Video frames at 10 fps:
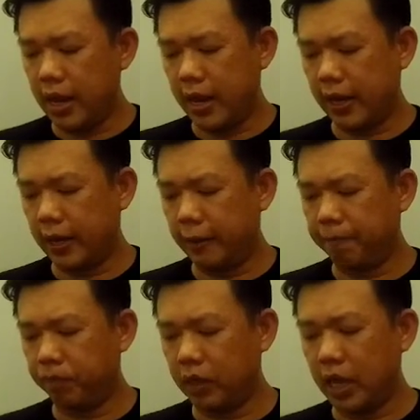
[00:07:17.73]

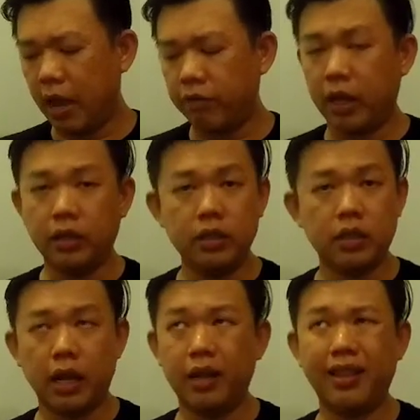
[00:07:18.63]
And you have like this
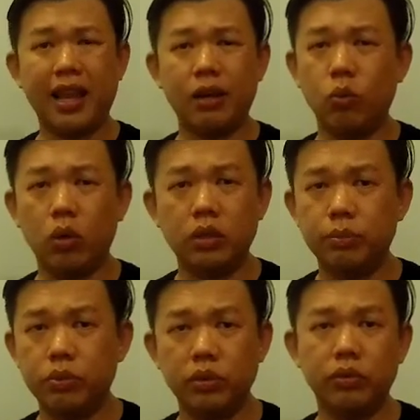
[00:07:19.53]
light
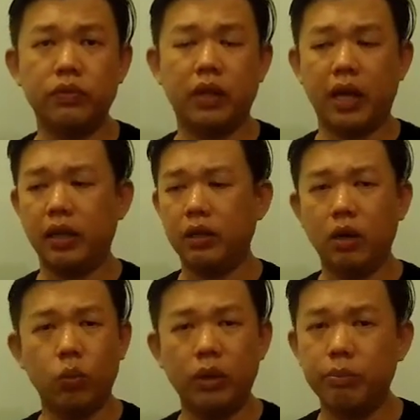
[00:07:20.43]
waterproof,
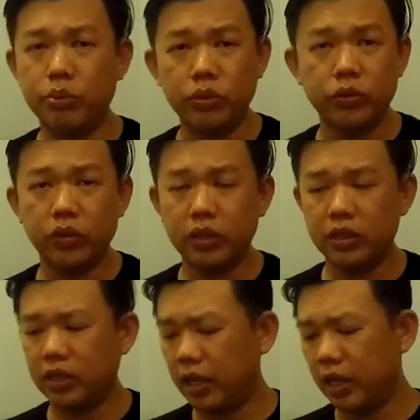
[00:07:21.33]
windproof, all
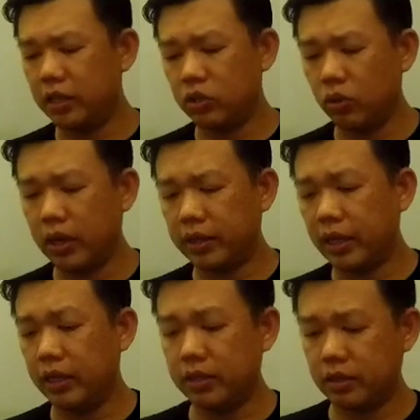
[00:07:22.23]
these things. So I
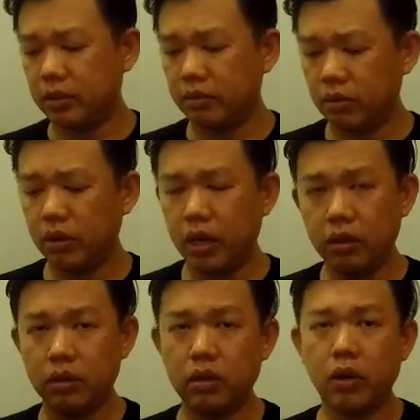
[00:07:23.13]
think it's okay.
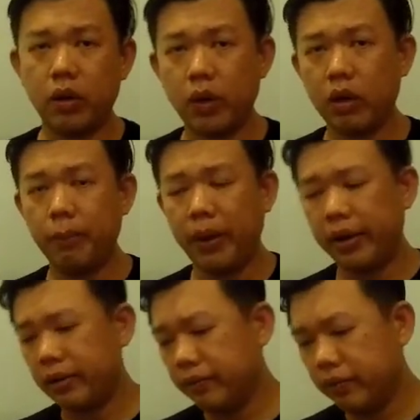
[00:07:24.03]
It's quite
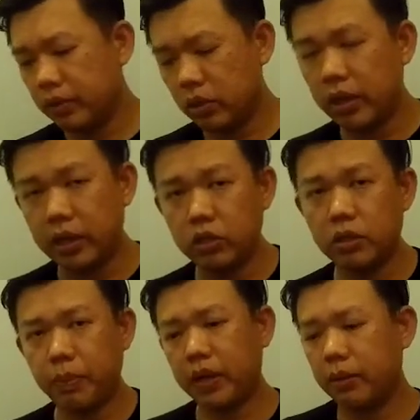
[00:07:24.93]
compact. So I can
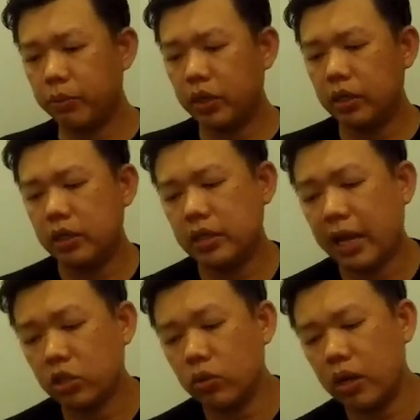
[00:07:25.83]
just pack up, bringing this
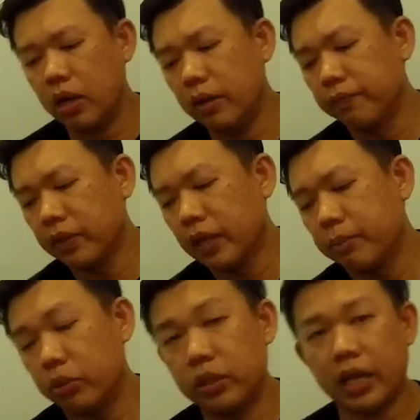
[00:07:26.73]
extra
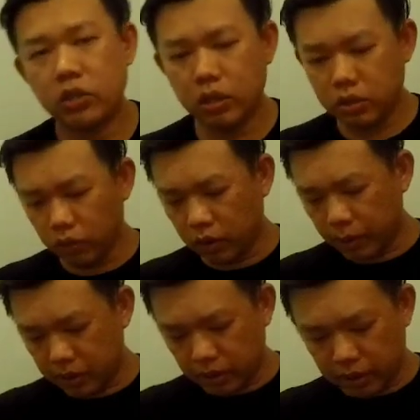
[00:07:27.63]
protections for
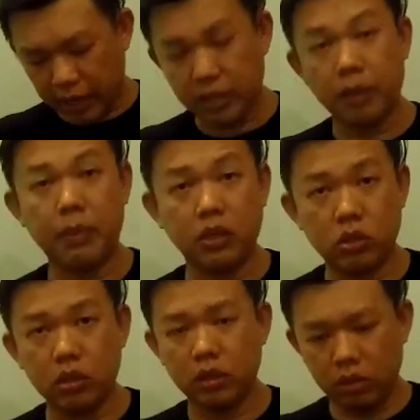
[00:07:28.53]
myself. As I
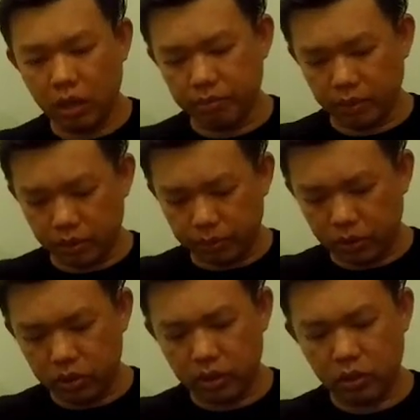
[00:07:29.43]
mentioned, actually I'm a
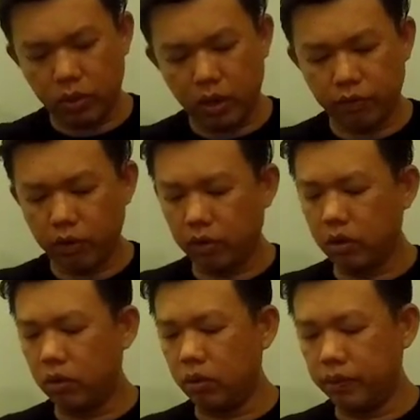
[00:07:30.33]
person who's quite
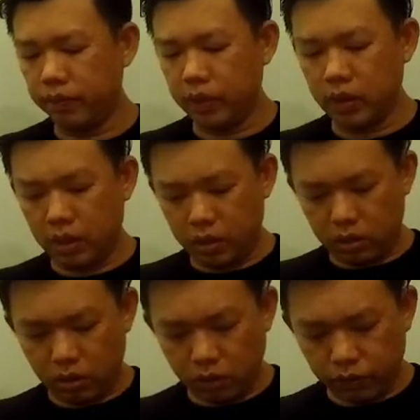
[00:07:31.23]
cold.
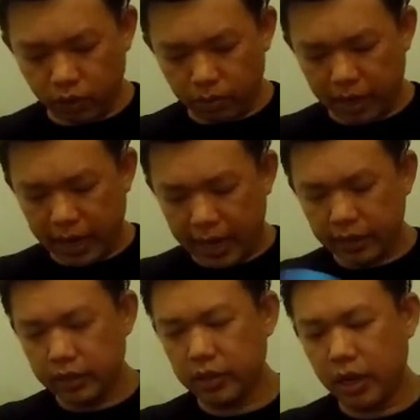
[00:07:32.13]
So for my hike
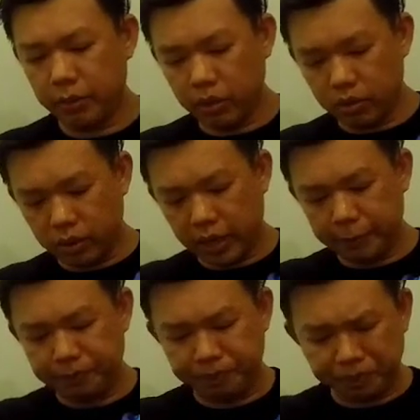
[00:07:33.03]
this time, right,
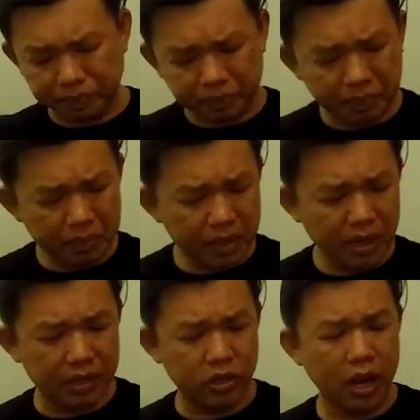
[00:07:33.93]

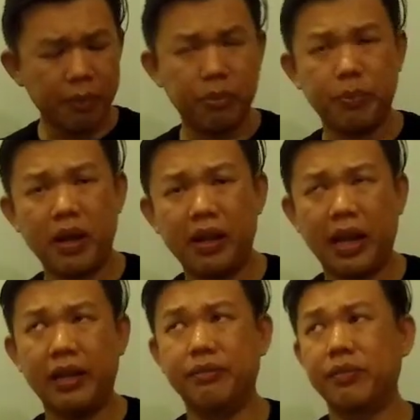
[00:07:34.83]
actually I prepare
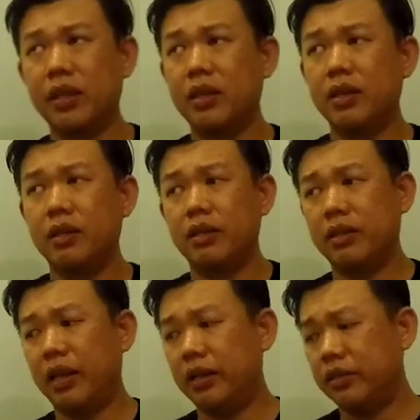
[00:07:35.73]
like
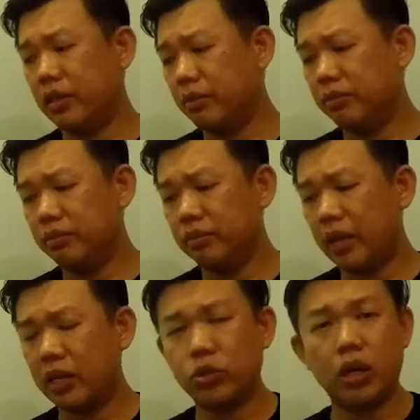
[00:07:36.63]
some
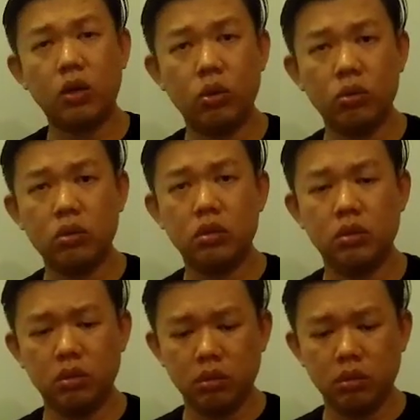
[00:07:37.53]
extra clothes.